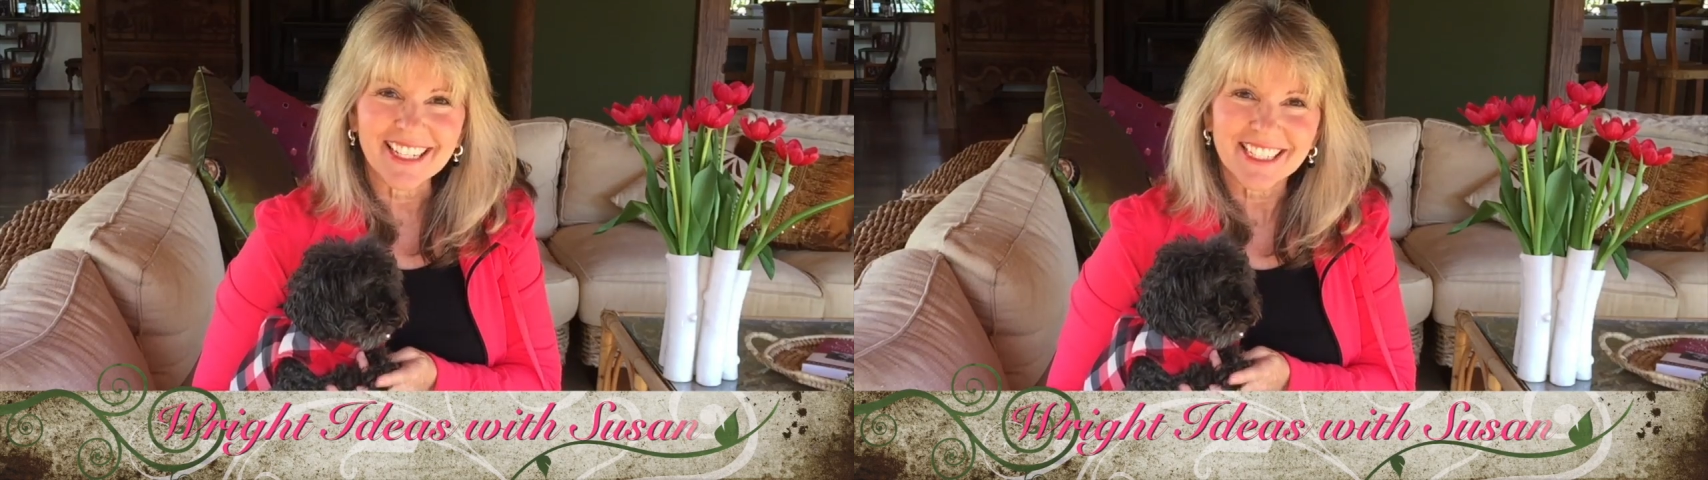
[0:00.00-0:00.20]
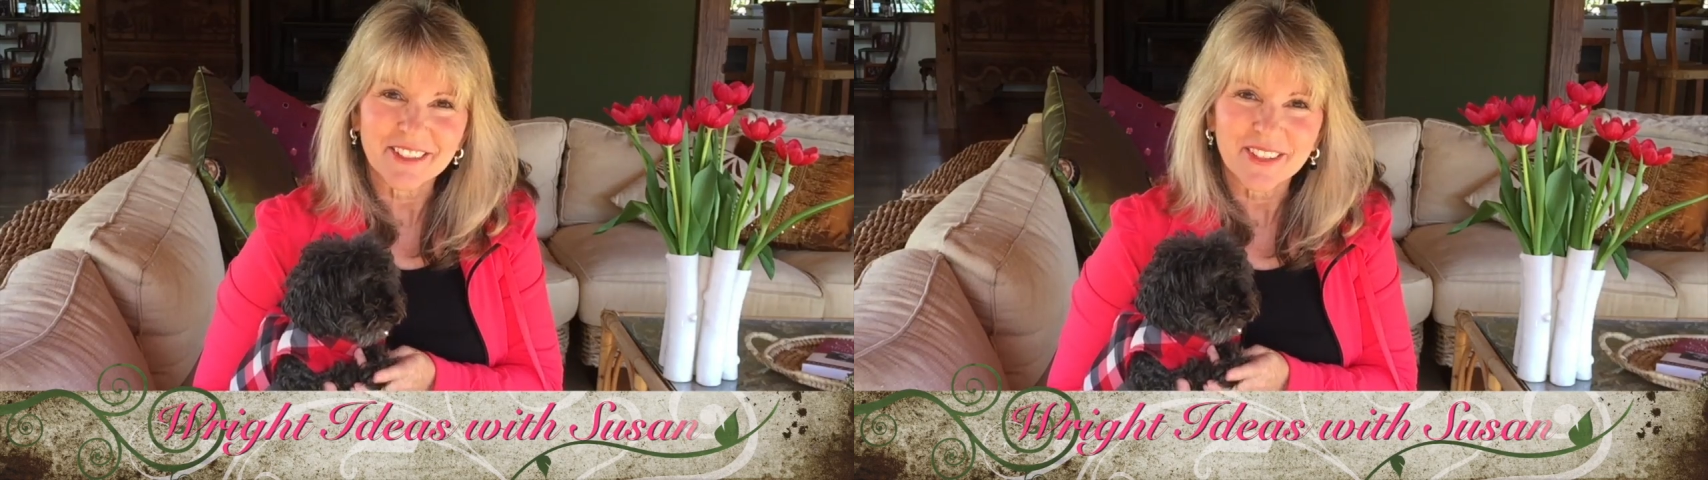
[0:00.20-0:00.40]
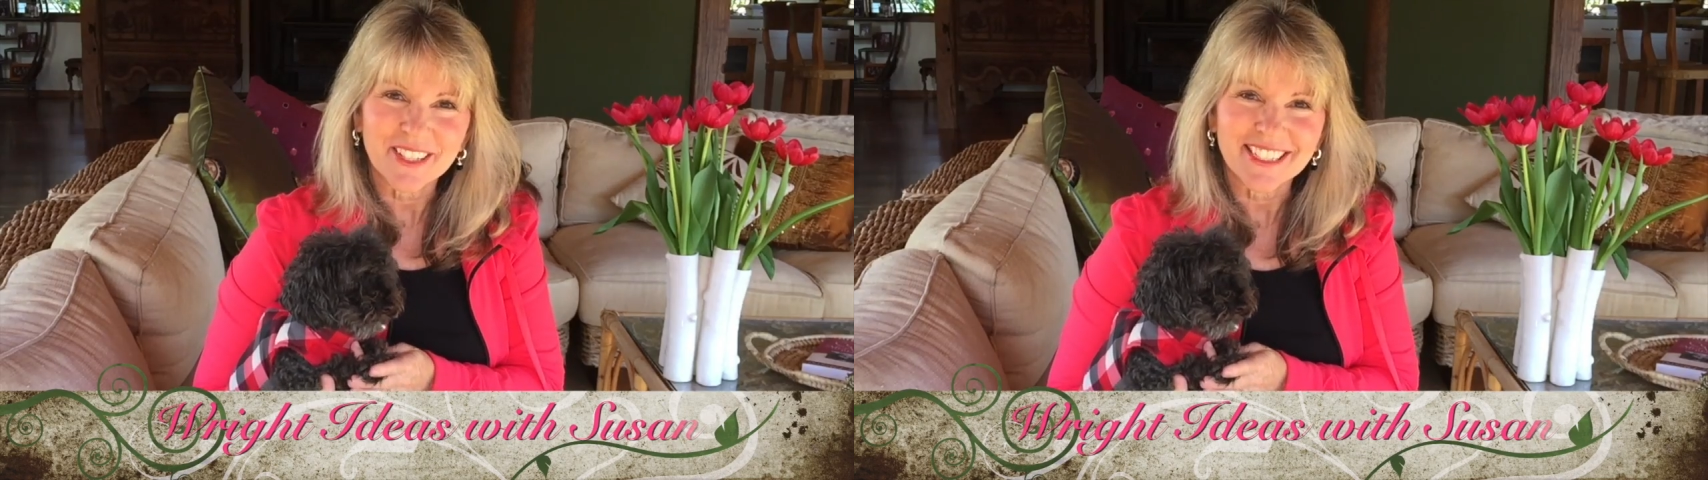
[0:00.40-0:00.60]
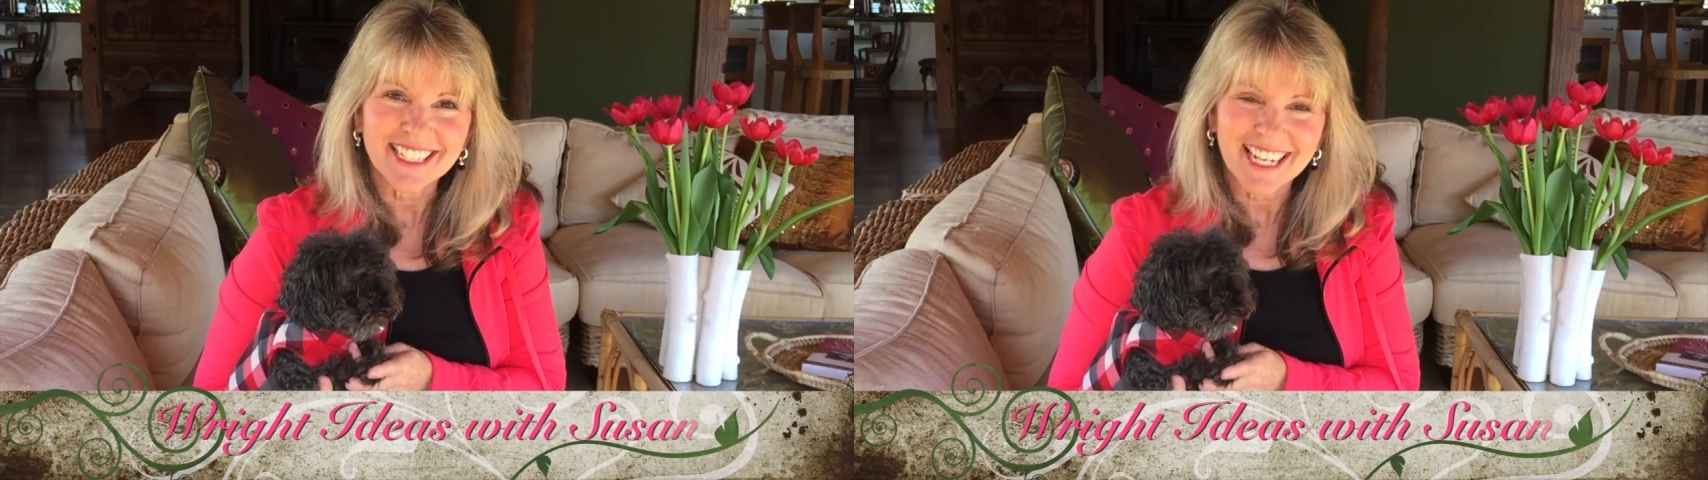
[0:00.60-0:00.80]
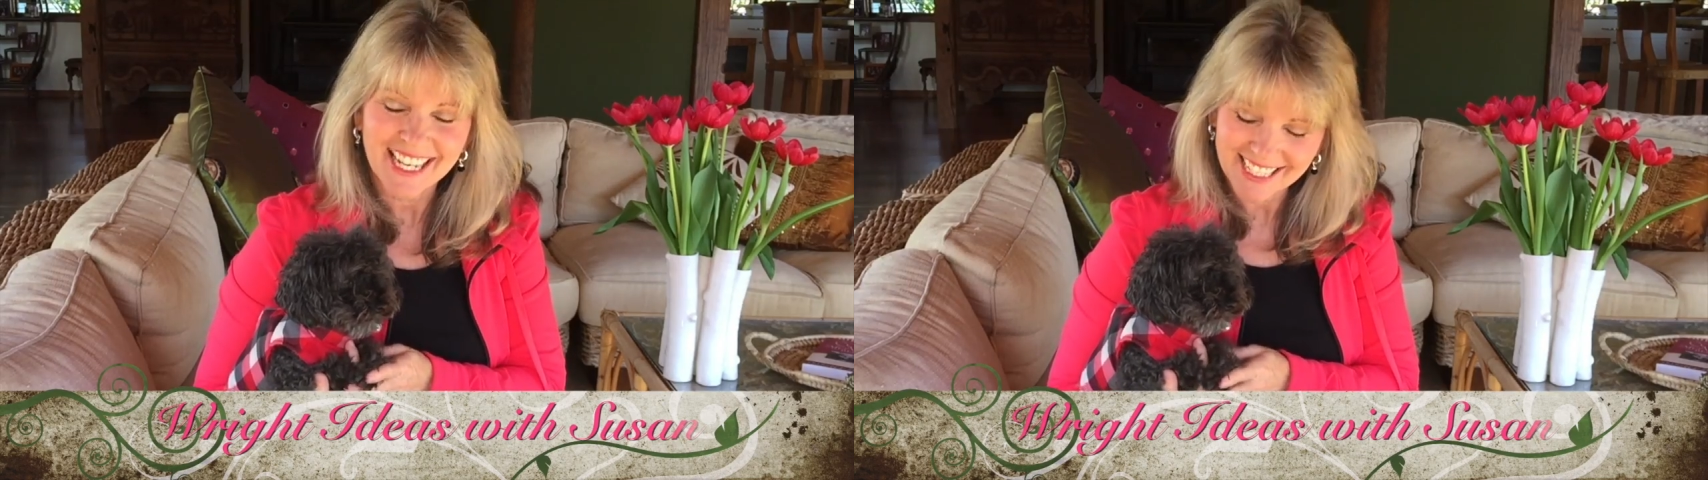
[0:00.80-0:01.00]
idea with you
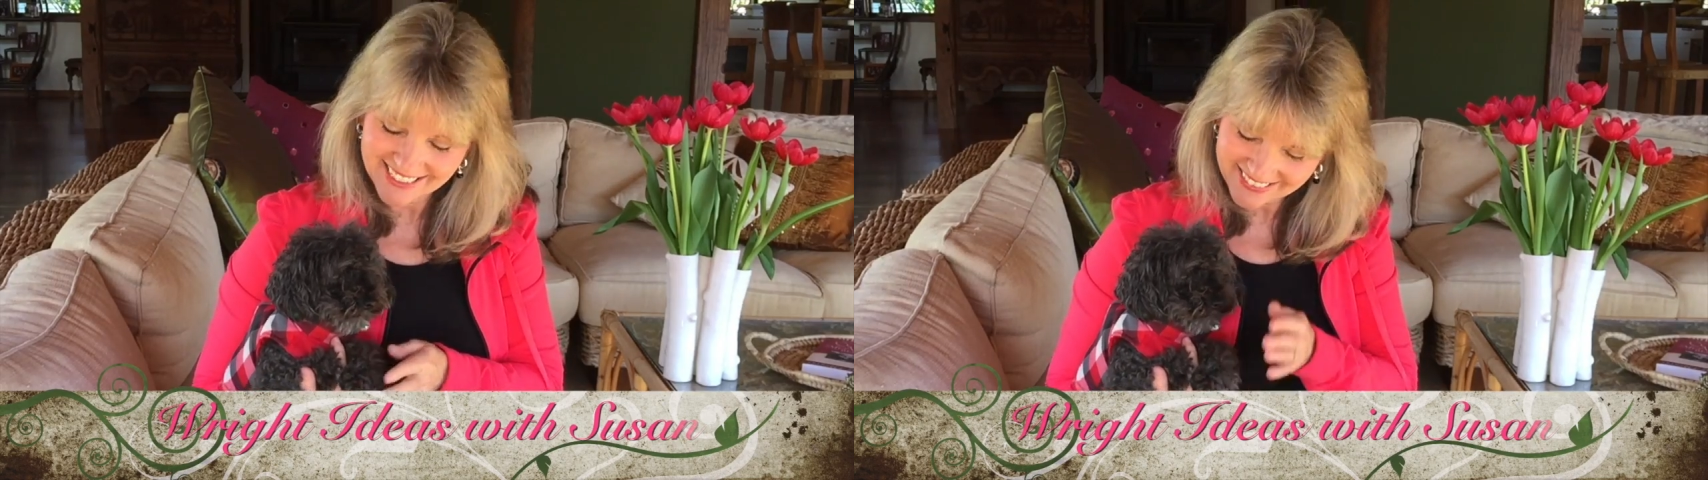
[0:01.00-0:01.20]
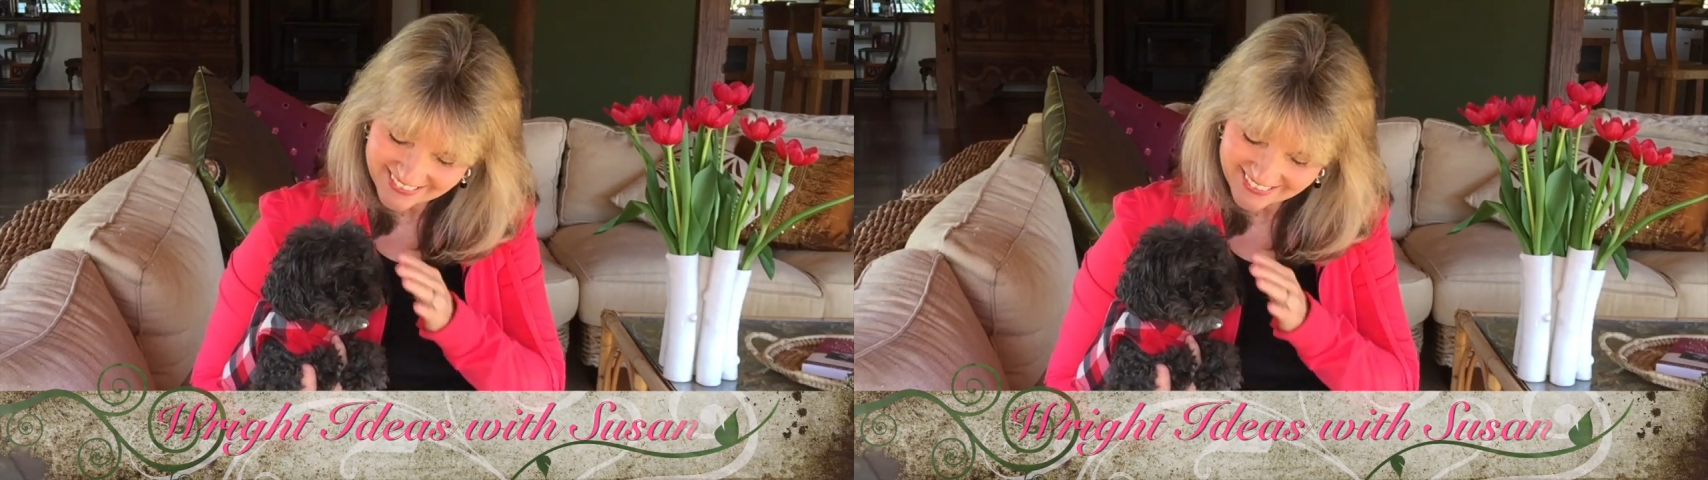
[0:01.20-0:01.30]
today.